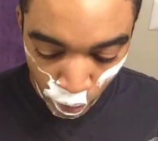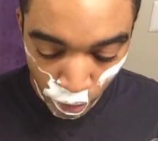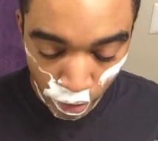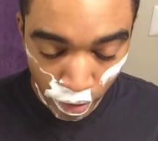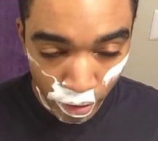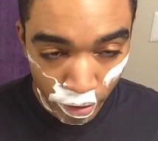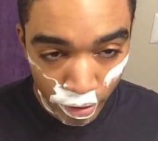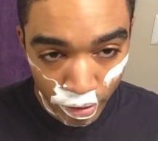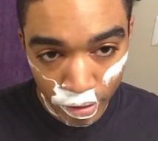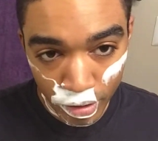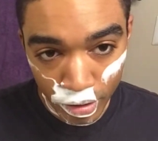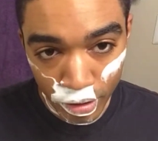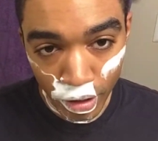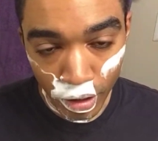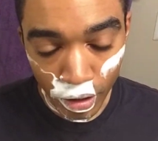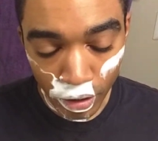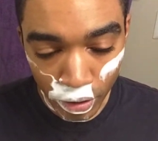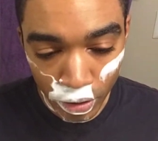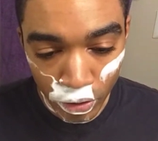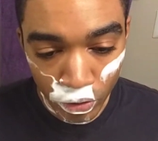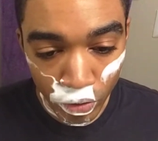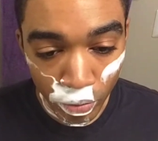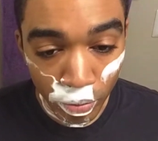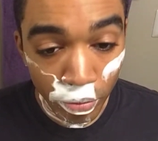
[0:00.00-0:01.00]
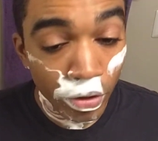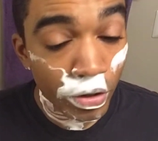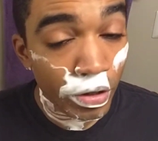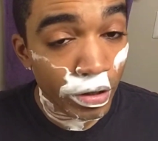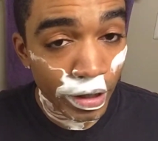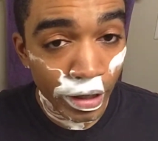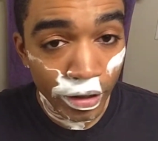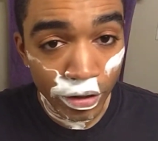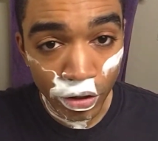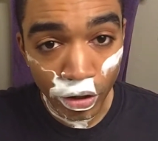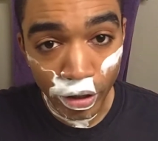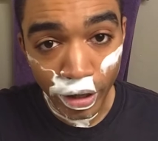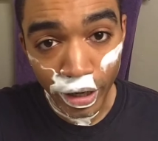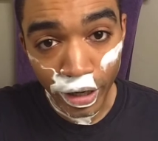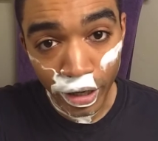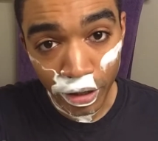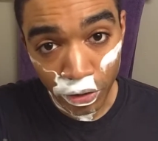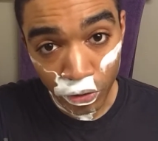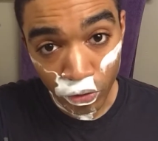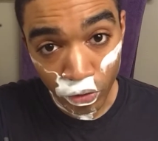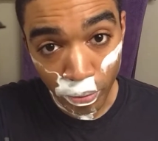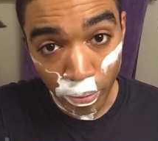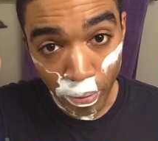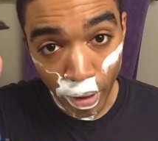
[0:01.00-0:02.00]
what this style is from, sorry, I got
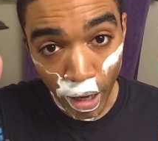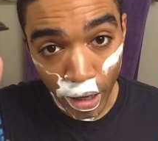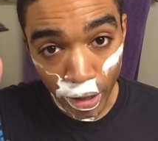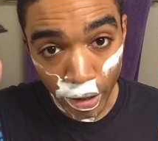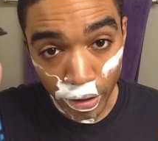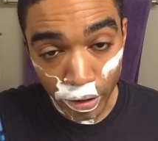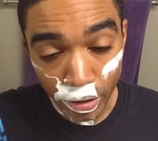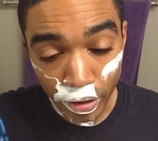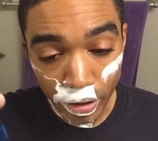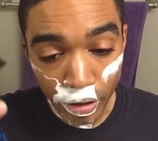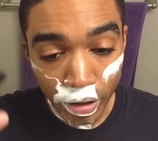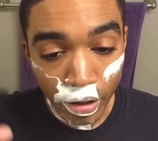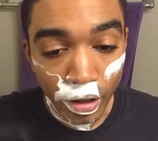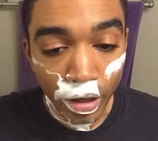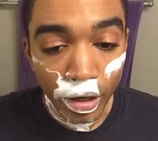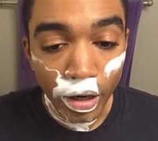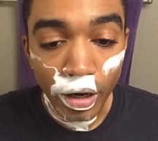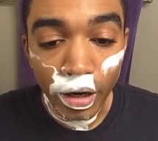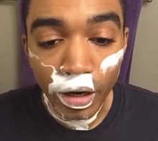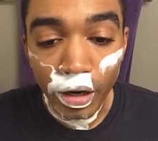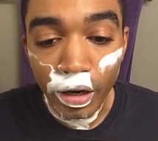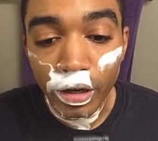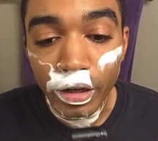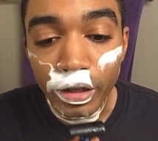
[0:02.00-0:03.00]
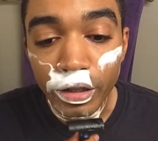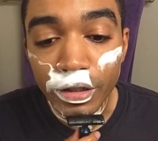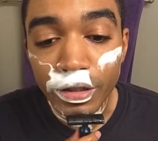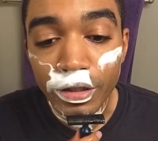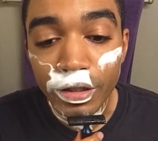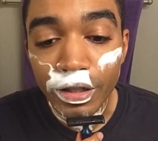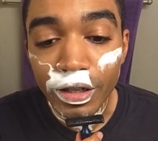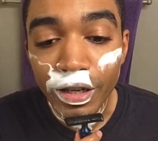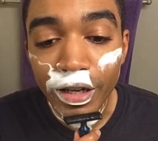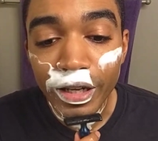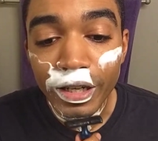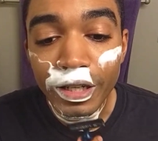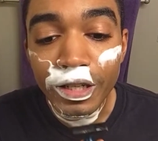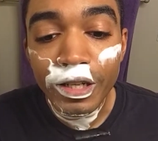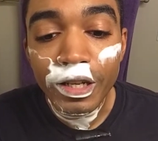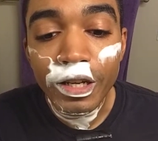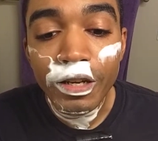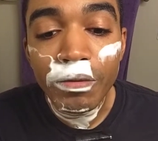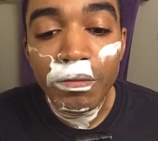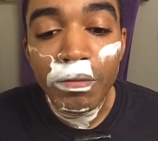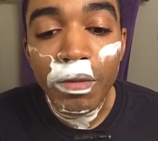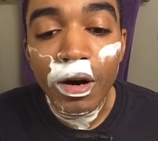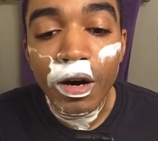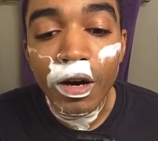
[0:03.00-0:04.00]
this from Maggard. It's
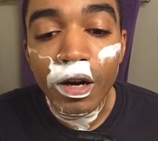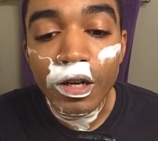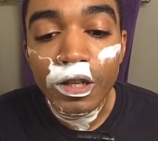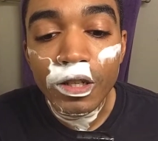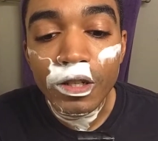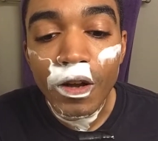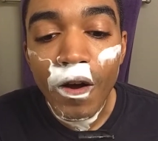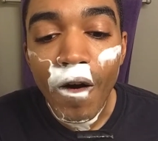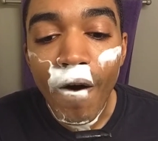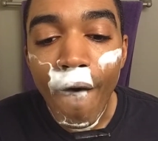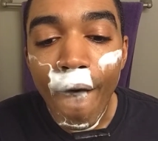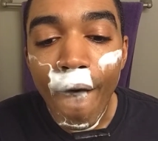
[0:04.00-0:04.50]
19 bucks.